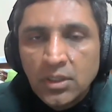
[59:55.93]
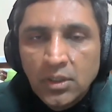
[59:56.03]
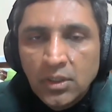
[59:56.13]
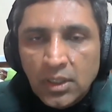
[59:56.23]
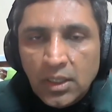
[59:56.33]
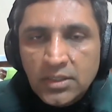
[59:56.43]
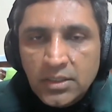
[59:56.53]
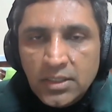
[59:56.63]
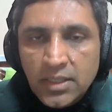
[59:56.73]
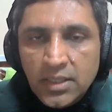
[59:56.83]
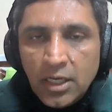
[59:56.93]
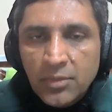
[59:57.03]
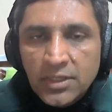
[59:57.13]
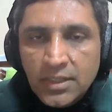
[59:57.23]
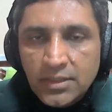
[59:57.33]
uh, such as LMS,
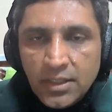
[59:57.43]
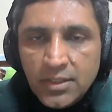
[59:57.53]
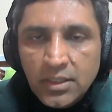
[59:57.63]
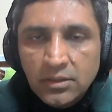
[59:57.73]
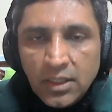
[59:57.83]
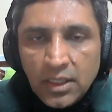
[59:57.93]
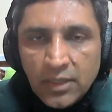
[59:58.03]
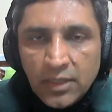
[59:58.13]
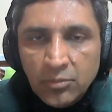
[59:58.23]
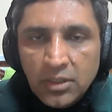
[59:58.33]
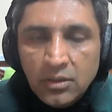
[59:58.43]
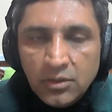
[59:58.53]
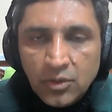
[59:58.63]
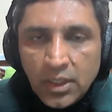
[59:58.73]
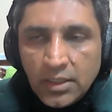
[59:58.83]
etc. They are available. You
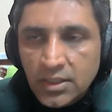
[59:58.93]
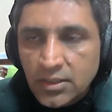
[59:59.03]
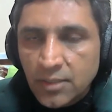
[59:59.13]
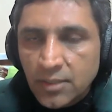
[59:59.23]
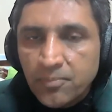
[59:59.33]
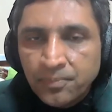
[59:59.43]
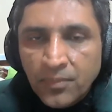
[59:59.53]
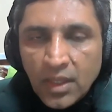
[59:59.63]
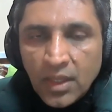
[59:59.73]
can access them. So